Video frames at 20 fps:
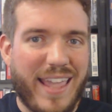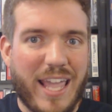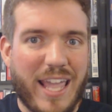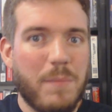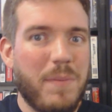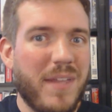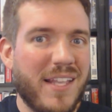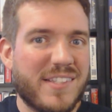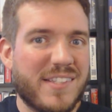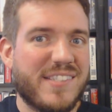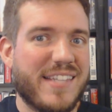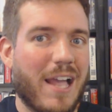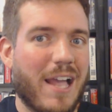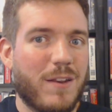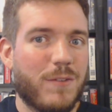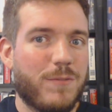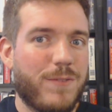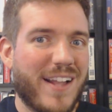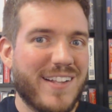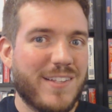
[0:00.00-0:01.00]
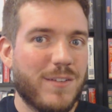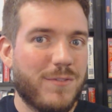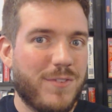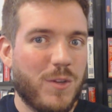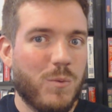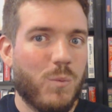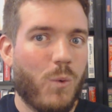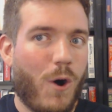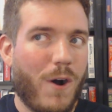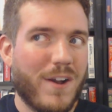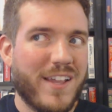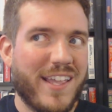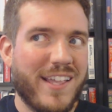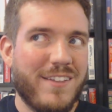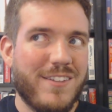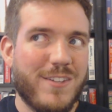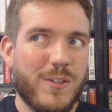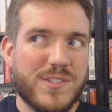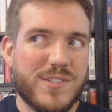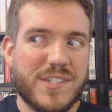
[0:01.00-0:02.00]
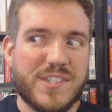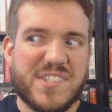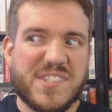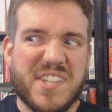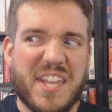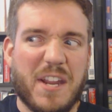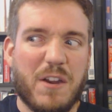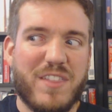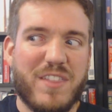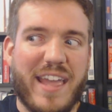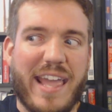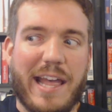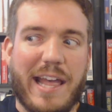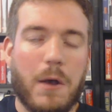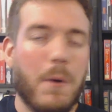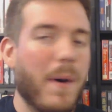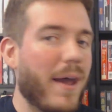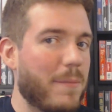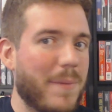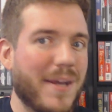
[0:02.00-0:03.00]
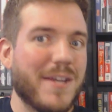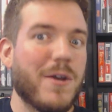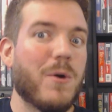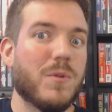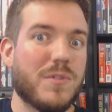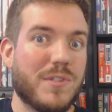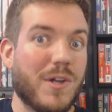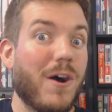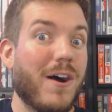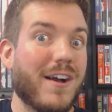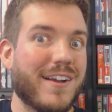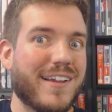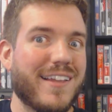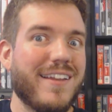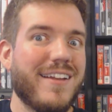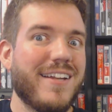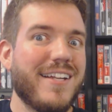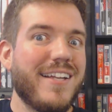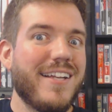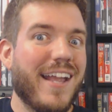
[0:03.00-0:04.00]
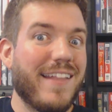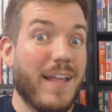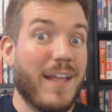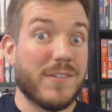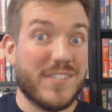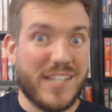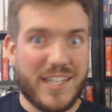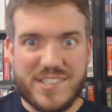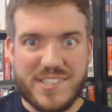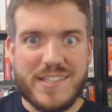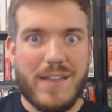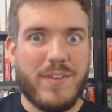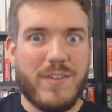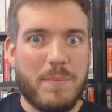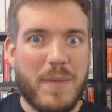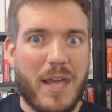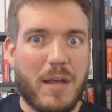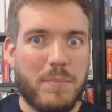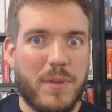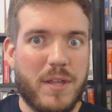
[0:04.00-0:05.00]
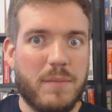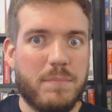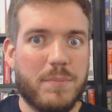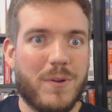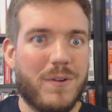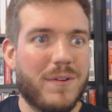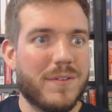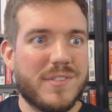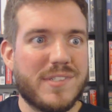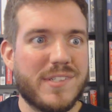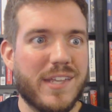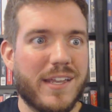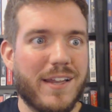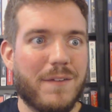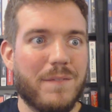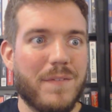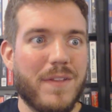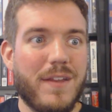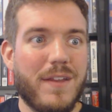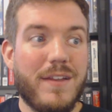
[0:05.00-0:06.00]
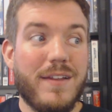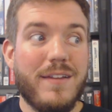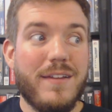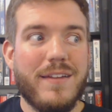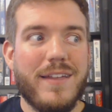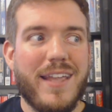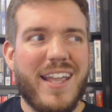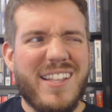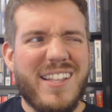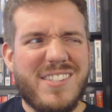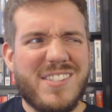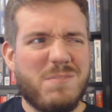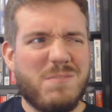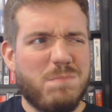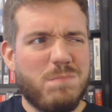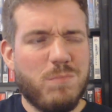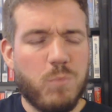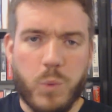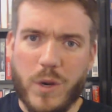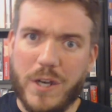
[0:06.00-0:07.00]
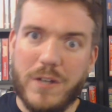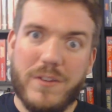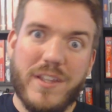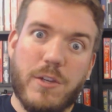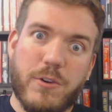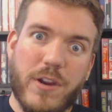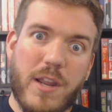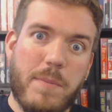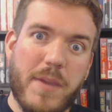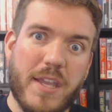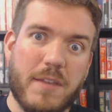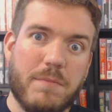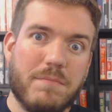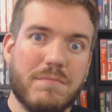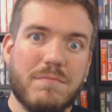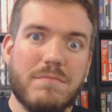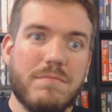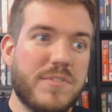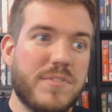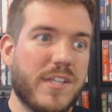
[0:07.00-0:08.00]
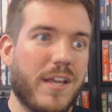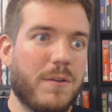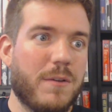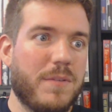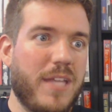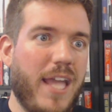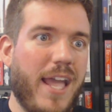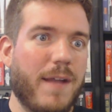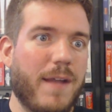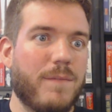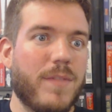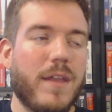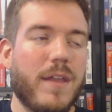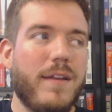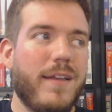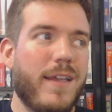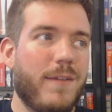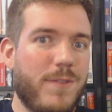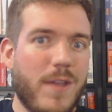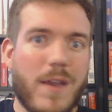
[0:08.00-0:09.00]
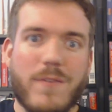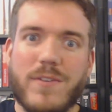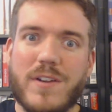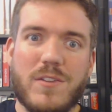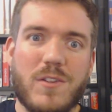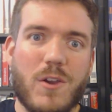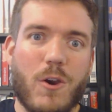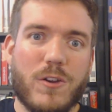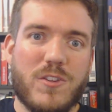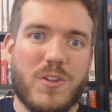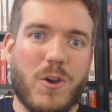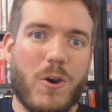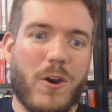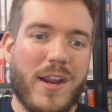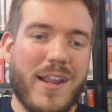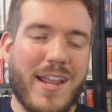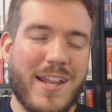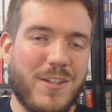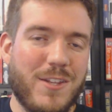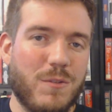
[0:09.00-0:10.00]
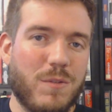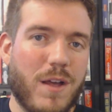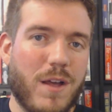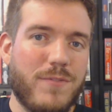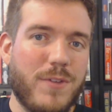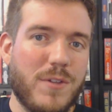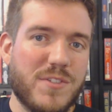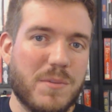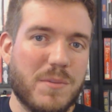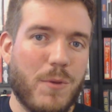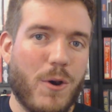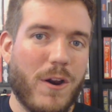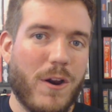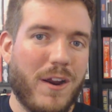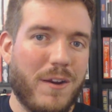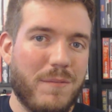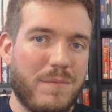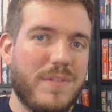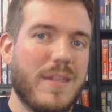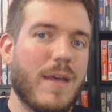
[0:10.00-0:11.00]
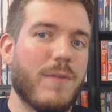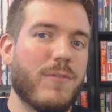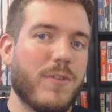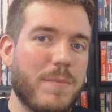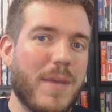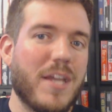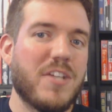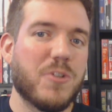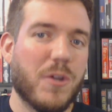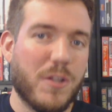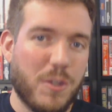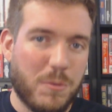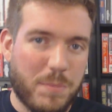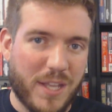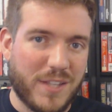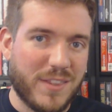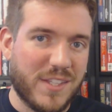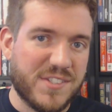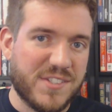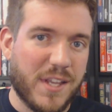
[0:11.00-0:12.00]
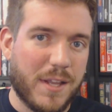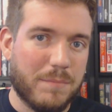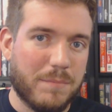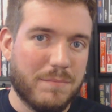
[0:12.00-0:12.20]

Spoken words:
ambient sound effect of you walking used to scare the hell out of my old dog. And that was like a 70-pound pit bull. So it's weirdly creepy. So yeah, if you have an Atari and you love you some horror, definitely make sure you pick this